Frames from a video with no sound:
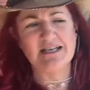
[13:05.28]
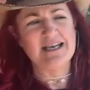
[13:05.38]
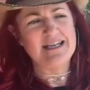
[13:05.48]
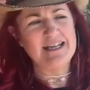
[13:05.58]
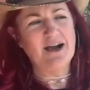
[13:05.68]

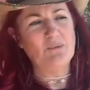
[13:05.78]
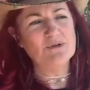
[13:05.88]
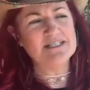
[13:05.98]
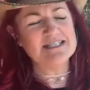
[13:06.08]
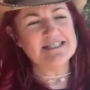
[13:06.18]
Now, was
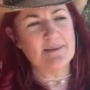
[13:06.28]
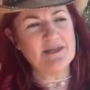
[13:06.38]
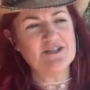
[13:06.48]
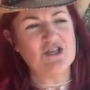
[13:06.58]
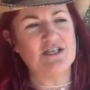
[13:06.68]
there something
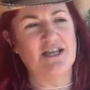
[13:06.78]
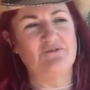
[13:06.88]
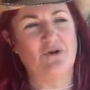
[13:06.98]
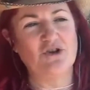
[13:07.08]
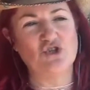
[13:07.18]
she did
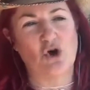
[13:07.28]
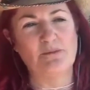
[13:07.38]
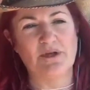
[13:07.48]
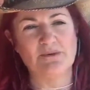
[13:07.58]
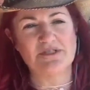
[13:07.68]
for a job
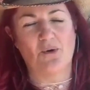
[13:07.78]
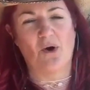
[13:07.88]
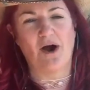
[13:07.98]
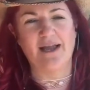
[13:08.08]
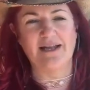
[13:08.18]
that was
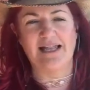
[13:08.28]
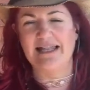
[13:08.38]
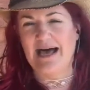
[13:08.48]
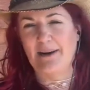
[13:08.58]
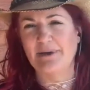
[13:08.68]
quite
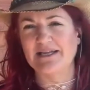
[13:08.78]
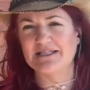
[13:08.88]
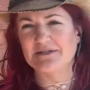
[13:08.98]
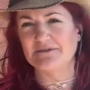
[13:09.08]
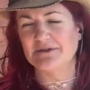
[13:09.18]
alarming
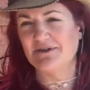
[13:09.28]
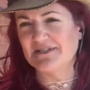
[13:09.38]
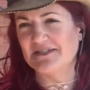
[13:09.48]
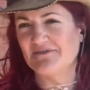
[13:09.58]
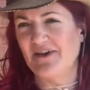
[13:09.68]
to the rest
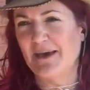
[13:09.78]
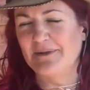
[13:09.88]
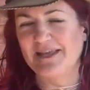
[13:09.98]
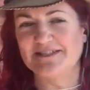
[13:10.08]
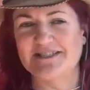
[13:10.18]
of the family?
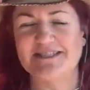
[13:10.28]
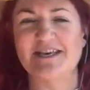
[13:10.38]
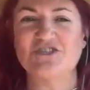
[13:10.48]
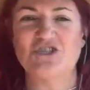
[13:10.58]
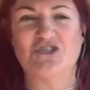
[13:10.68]
Because it's like
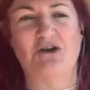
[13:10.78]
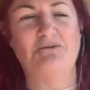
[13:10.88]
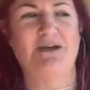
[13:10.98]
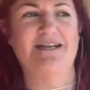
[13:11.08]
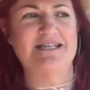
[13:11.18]
she showed
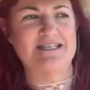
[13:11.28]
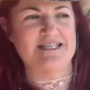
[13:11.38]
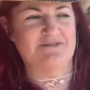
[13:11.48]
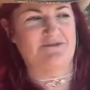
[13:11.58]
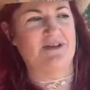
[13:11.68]
me I did
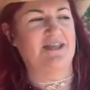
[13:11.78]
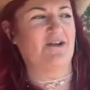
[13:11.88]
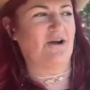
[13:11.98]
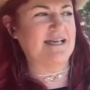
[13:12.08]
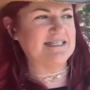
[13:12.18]
this really
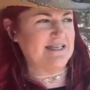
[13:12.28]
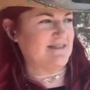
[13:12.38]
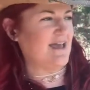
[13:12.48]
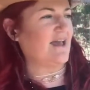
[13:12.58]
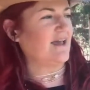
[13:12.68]
crazy
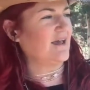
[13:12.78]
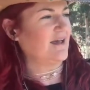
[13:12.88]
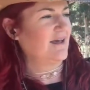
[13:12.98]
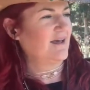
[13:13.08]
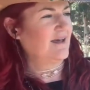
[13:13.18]
thing,
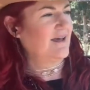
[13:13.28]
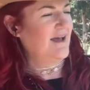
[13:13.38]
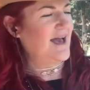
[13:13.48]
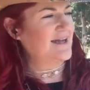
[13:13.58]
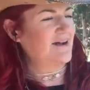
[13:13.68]

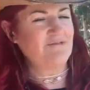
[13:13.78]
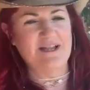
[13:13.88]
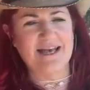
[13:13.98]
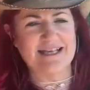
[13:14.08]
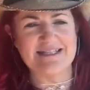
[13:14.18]
and I feel
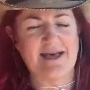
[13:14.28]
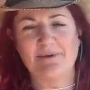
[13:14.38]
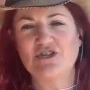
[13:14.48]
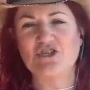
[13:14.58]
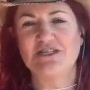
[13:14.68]
like it's
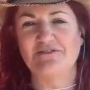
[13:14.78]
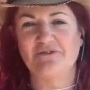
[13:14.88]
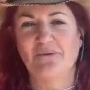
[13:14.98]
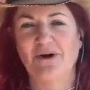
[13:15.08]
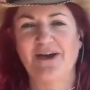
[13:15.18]
something she did um, for
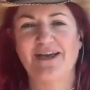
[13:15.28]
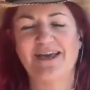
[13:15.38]
work.